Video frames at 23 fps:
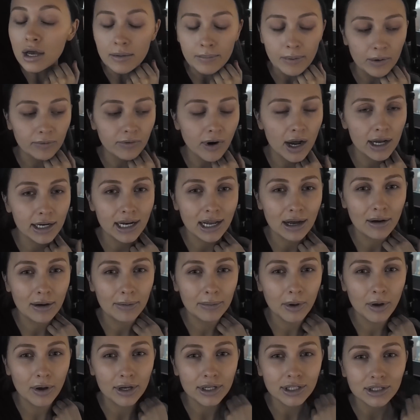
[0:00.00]
But right now
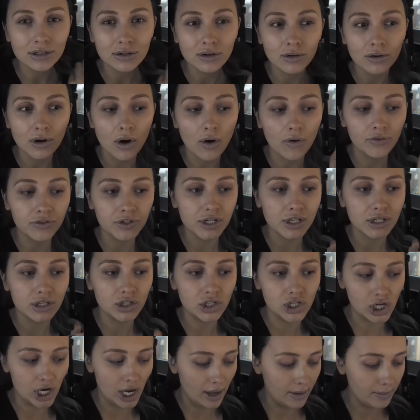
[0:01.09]
I'm going off to the
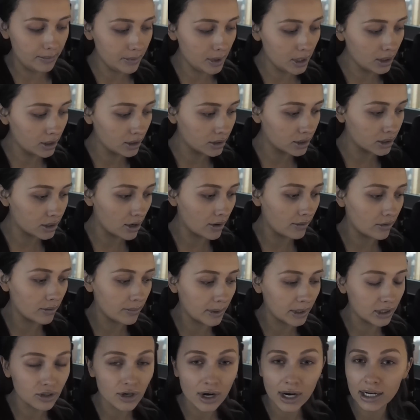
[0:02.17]
gym, so I've got
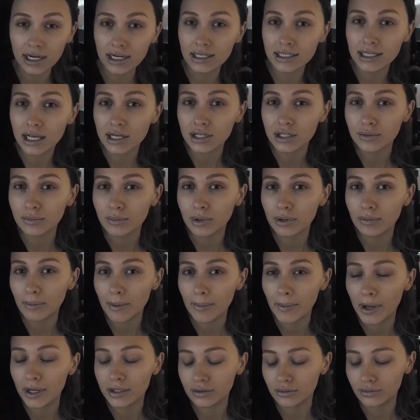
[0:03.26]
my training session with my
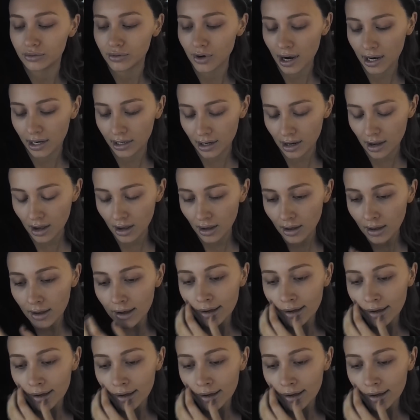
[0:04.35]
personal trainer,